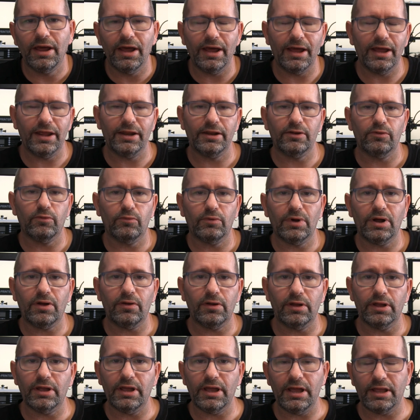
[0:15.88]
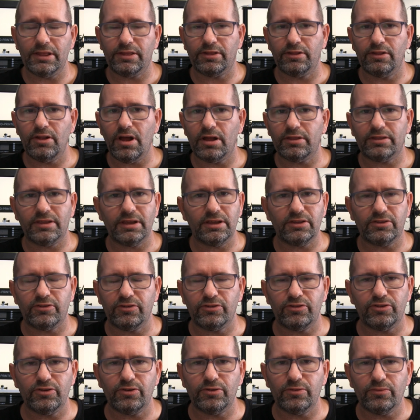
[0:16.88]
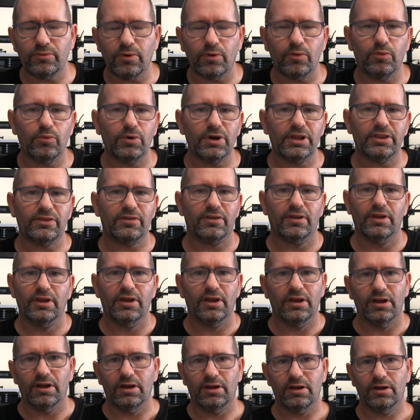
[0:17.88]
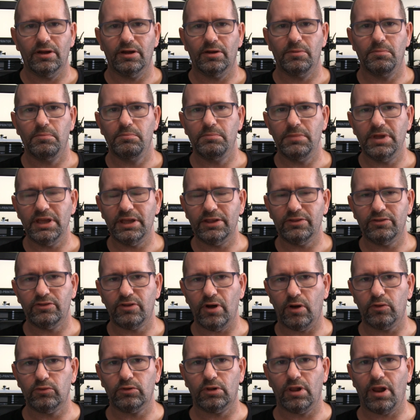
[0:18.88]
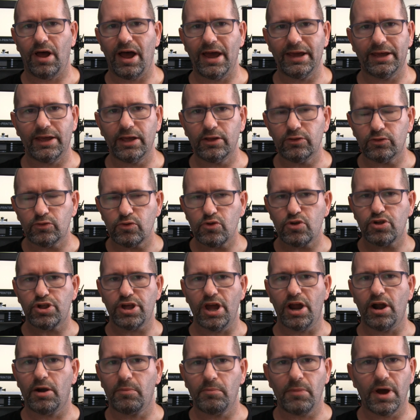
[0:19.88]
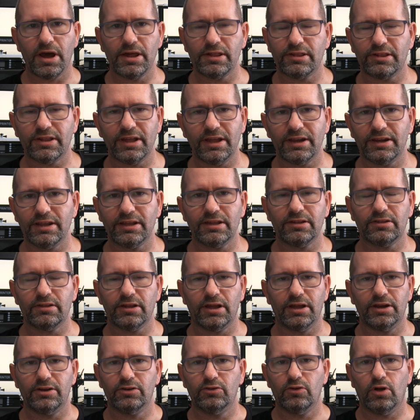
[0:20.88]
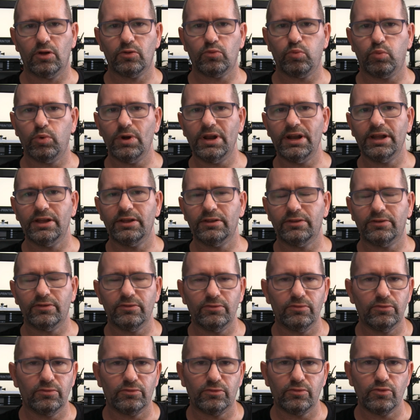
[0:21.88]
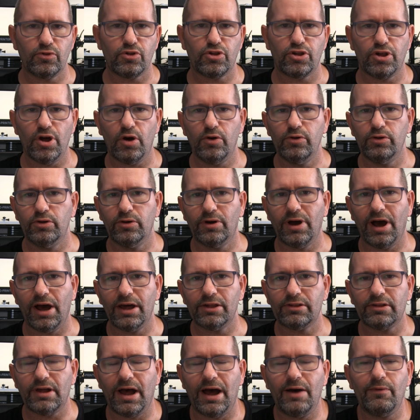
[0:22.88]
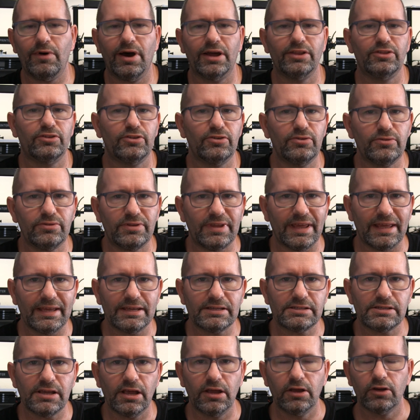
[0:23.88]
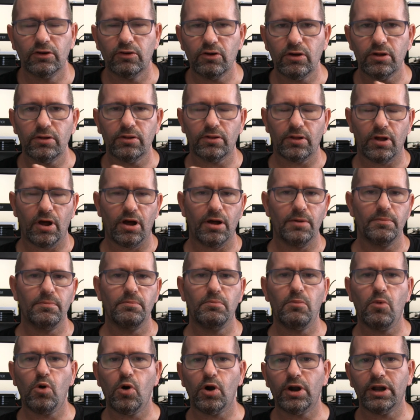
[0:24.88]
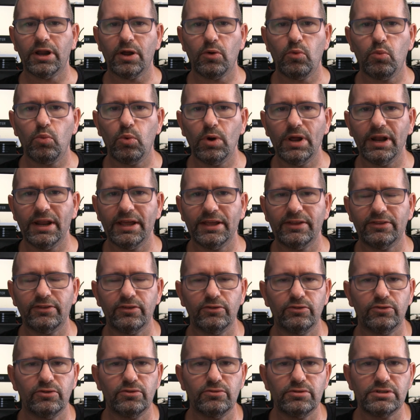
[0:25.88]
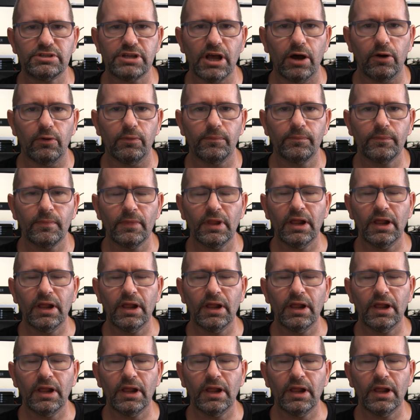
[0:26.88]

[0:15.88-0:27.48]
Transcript: And well, it's nothing to do with uh, me don't liking to share my settings and not willing to, to show you guys how I do things, because I'm more than willing to do so.